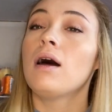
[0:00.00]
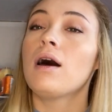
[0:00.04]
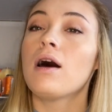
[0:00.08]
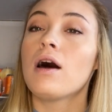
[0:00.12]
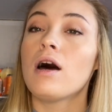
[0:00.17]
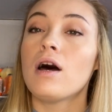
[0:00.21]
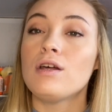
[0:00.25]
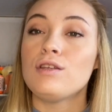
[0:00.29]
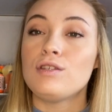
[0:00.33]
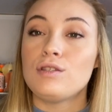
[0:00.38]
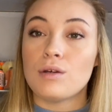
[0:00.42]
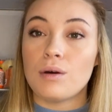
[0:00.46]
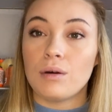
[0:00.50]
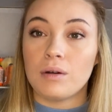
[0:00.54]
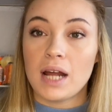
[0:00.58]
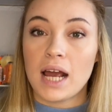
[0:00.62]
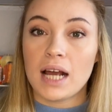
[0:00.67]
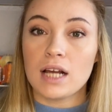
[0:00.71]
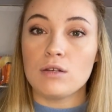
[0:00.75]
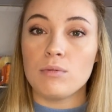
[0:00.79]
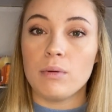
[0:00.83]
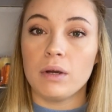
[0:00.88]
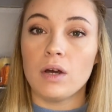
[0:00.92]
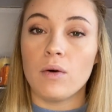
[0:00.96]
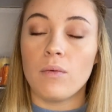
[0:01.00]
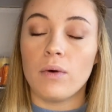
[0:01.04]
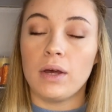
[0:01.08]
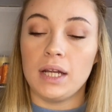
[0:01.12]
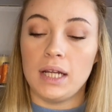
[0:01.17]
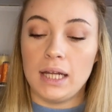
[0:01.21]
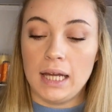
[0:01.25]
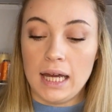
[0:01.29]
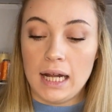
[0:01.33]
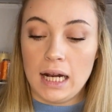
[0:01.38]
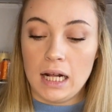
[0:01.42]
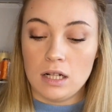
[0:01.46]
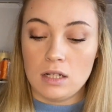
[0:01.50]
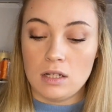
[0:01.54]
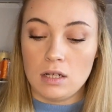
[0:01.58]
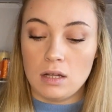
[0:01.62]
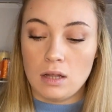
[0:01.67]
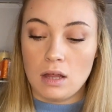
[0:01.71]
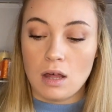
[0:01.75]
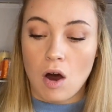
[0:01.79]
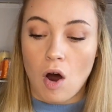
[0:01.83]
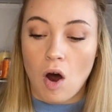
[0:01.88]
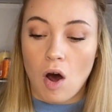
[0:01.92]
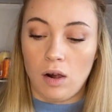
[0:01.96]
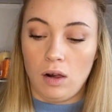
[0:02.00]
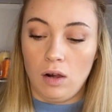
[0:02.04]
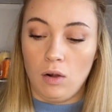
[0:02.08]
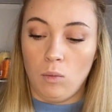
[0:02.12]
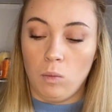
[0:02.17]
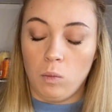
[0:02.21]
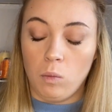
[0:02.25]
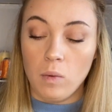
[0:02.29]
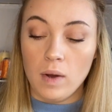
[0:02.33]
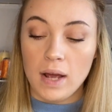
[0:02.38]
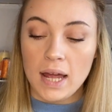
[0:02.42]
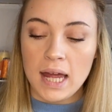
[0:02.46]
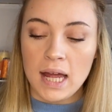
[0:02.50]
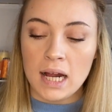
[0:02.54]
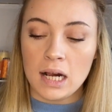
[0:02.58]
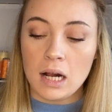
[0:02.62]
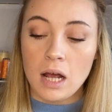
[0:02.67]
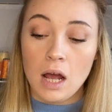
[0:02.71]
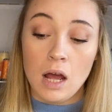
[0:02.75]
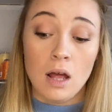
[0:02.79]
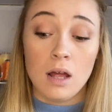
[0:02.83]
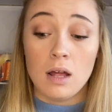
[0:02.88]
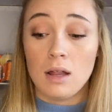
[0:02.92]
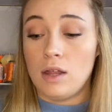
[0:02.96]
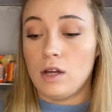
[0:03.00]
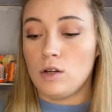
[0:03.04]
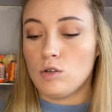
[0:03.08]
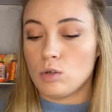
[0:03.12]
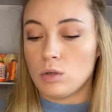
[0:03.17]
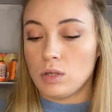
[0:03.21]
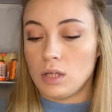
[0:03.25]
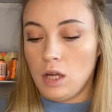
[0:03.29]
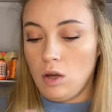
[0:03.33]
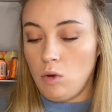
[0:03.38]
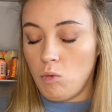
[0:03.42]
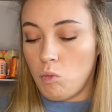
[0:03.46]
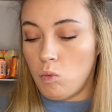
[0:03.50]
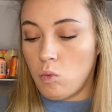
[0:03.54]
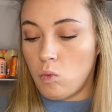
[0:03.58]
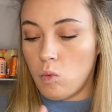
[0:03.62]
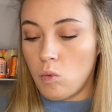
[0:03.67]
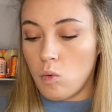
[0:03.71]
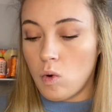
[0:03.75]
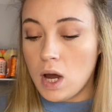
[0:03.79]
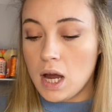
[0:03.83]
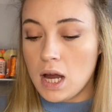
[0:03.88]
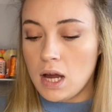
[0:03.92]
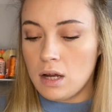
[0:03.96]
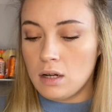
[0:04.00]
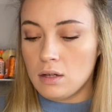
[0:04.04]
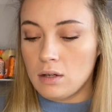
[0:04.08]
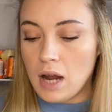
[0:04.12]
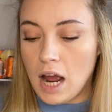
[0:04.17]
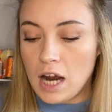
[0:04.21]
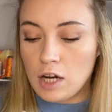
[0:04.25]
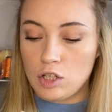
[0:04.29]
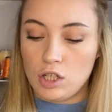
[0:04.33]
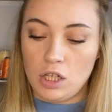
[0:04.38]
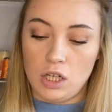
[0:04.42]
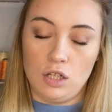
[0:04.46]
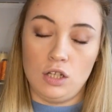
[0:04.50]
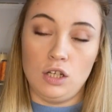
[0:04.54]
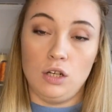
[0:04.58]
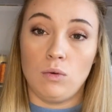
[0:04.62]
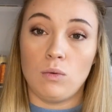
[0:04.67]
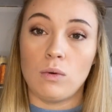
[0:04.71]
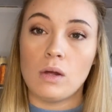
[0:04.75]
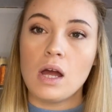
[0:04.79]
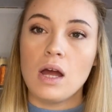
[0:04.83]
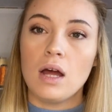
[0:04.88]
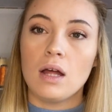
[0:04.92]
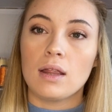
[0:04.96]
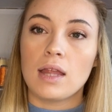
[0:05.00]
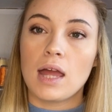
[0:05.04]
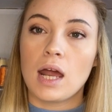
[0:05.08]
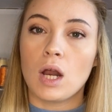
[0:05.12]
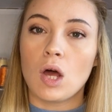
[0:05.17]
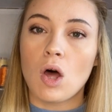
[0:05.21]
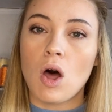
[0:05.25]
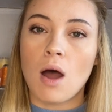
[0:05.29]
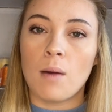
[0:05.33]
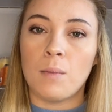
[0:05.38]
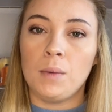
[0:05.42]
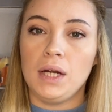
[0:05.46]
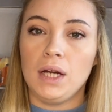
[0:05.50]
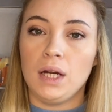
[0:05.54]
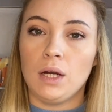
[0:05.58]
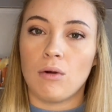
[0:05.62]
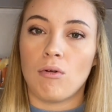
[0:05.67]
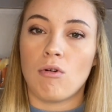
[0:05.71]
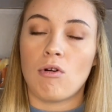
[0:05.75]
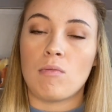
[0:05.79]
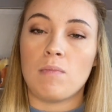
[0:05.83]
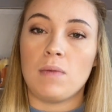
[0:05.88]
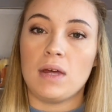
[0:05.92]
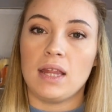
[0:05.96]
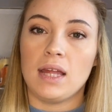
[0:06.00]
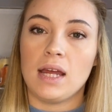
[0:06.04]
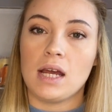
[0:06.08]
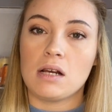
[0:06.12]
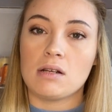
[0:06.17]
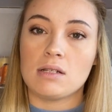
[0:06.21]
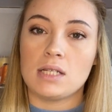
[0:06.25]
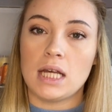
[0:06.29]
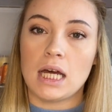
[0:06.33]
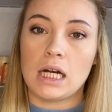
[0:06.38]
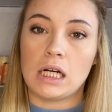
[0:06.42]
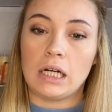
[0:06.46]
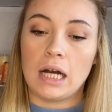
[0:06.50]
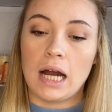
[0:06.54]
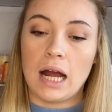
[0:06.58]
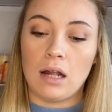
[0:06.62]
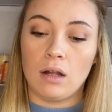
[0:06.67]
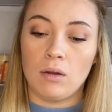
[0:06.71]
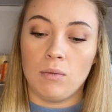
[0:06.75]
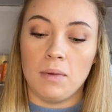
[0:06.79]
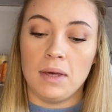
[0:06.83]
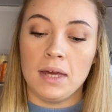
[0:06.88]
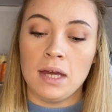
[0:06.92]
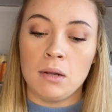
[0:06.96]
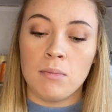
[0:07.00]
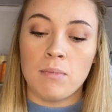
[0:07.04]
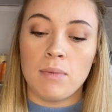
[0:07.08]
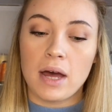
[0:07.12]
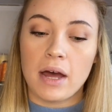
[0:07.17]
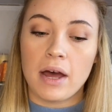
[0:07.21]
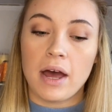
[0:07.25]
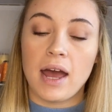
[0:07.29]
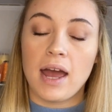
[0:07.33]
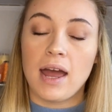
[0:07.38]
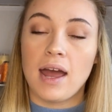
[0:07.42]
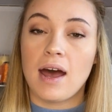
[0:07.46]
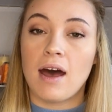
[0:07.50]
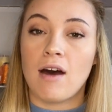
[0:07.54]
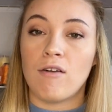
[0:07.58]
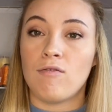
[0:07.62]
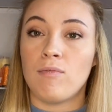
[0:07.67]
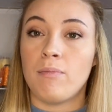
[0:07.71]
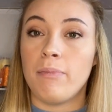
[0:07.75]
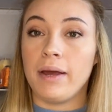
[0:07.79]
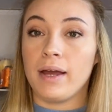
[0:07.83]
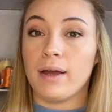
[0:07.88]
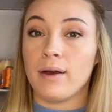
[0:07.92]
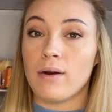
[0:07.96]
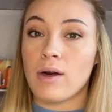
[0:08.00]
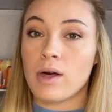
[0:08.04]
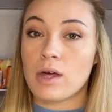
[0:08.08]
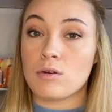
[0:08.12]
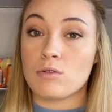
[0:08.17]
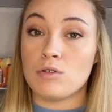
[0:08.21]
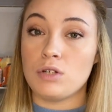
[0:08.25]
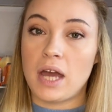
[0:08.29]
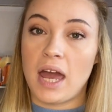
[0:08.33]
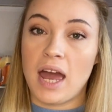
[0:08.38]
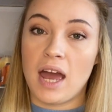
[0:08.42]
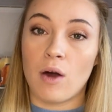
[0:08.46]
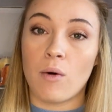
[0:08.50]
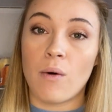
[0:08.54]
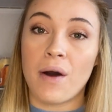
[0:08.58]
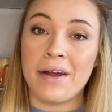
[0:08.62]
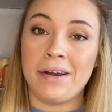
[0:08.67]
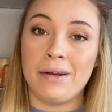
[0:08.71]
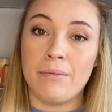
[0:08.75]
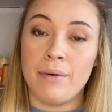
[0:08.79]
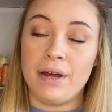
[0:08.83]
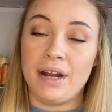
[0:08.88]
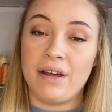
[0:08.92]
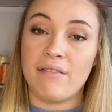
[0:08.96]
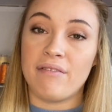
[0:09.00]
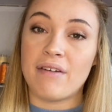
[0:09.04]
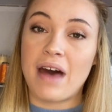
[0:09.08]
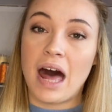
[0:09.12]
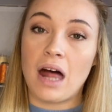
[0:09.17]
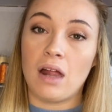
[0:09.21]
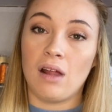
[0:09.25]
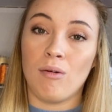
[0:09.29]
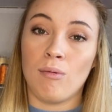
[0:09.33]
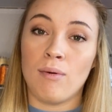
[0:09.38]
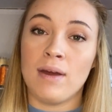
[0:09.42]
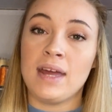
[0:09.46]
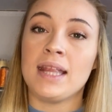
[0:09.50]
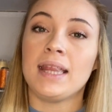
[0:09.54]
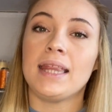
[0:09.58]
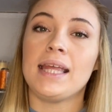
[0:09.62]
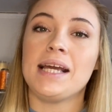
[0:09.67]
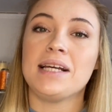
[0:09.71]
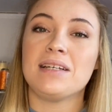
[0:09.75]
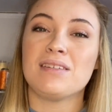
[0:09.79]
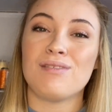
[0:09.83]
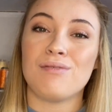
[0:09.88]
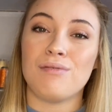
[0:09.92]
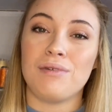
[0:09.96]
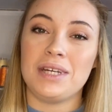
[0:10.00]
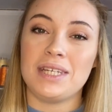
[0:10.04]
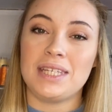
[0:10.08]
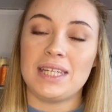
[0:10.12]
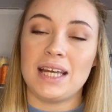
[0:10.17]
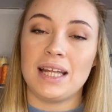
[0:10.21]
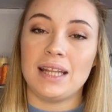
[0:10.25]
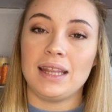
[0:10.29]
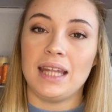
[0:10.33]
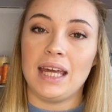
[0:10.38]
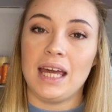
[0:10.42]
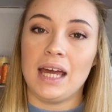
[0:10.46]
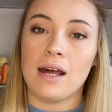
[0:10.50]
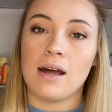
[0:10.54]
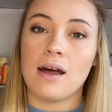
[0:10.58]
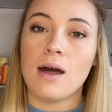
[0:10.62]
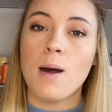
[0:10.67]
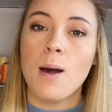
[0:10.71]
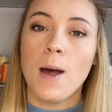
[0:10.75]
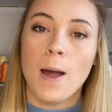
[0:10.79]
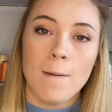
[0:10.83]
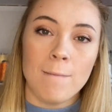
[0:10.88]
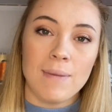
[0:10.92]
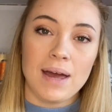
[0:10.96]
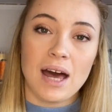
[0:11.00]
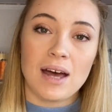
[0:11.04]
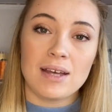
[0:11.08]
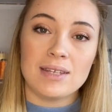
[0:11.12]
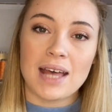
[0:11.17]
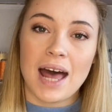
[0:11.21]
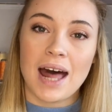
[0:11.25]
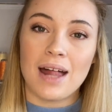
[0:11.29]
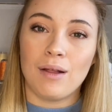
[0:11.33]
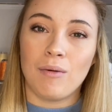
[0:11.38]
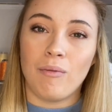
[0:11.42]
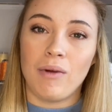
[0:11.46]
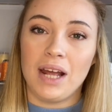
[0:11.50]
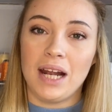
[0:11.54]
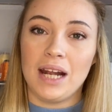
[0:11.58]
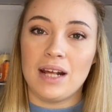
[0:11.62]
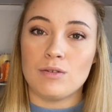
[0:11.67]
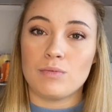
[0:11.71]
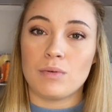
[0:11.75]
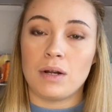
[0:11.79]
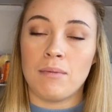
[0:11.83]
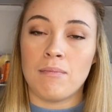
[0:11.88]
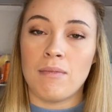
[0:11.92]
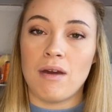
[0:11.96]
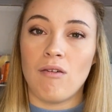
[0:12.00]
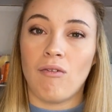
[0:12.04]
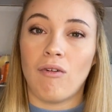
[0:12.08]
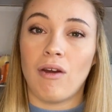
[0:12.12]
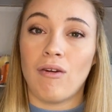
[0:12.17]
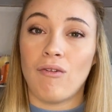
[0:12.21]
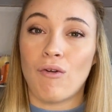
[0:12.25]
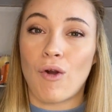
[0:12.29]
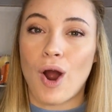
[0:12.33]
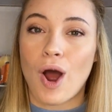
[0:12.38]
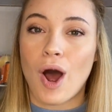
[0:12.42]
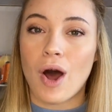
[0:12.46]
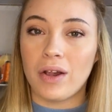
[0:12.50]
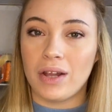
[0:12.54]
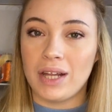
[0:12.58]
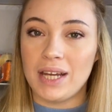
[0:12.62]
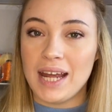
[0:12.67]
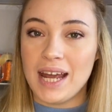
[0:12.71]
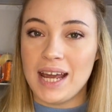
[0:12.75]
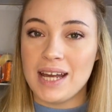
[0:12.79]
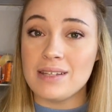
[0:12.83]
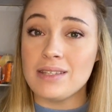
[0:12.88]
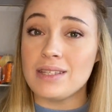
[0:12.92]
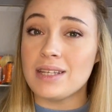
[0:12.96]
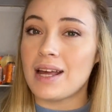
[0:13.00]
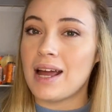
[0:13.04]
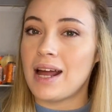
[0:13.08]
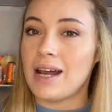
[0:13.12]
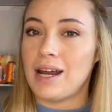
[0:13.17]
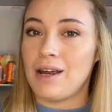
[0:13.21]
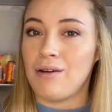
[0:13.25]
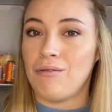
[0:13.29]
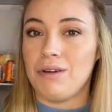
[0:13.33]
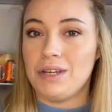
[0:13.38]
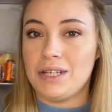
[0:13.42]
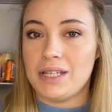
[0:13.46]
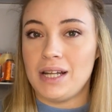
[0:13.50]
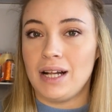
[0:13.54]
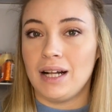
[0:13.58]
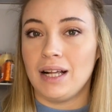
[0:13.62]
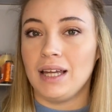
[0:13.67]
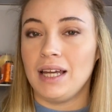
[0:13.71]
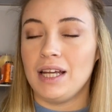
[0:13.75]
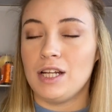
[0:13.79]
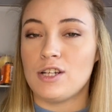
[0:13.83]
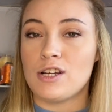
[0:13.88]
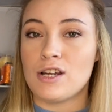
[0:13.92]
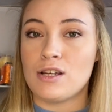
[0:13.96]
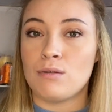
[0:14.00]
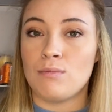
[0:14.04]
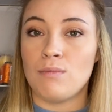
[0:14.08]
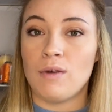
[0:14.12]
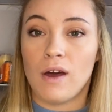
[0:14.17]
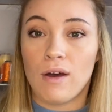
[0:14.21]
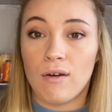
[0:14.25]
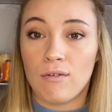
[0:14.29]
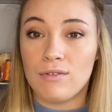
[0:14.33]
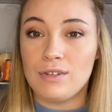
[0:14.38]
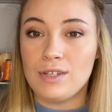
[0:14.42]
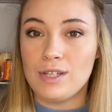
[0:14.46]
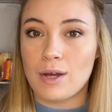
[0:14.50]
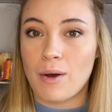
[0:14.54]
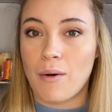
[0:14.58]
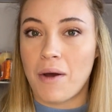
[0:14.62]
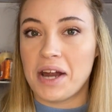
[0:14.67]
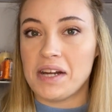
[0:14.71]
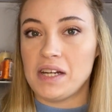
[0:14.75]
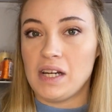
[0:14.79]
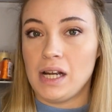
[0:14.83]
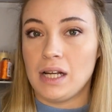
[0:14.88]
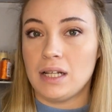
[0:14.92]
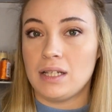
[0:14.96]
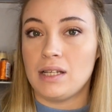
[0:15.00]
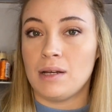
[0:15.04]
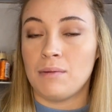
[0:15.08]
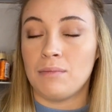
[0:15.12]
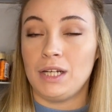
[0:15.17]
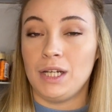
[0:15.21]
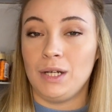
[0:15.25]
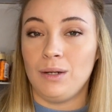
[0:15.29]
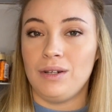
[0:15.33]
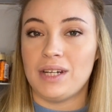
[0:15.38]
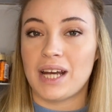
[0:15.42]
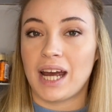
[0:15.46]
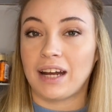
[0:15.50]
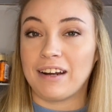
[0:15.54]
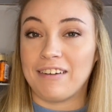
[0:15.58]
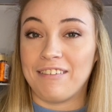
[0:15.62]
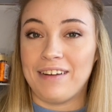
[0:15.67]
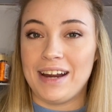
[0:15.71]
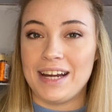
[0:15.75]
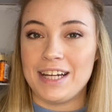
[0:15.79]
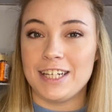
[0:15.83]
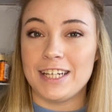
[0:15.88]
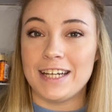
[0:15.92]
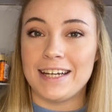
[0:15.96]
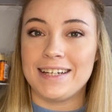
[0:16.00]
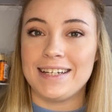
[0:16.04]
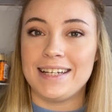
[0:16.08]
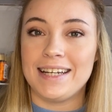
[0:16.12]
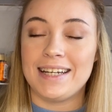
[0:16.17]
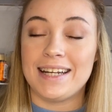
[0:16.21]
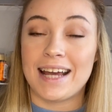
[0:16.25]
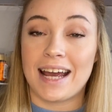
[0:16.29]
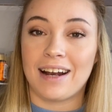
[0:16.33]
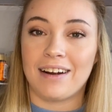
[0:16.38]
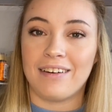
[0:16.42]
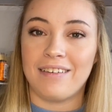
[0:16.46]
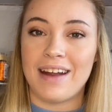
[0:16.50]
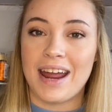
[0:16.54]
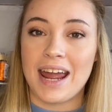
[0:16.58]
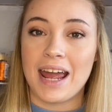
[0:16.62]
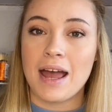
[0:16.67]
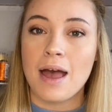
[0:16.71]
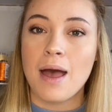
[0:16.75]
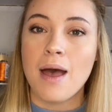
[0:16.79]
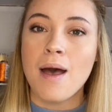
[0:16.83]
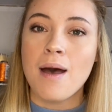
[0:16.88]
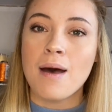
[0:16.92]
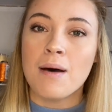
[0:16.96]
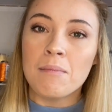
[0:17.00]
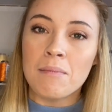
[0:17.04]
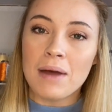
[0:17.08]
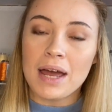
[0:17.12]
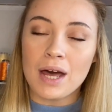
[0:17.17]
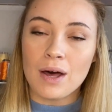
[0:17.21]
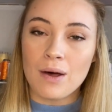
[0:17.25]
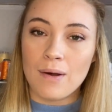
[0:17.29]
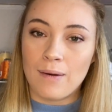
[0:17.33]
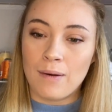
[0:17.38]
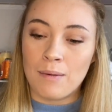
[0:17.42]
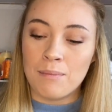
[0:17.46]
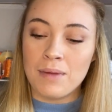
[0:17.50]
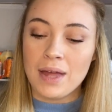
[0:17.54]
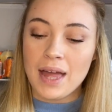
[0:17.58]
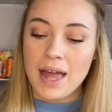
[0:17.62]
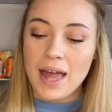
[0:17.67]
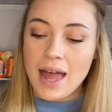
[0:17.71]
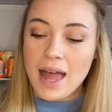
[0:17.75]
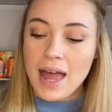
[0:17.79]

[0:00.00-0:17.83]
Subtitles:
So next we're going to get into the Halloween. There's only one, actually two, little amigurumi things that are Halloween, but I have been crocheting quite a bit of Halloween things recently because Halloween is one of my favorite holidays, and I recently just moved, so I need some new decoration to decorate my home.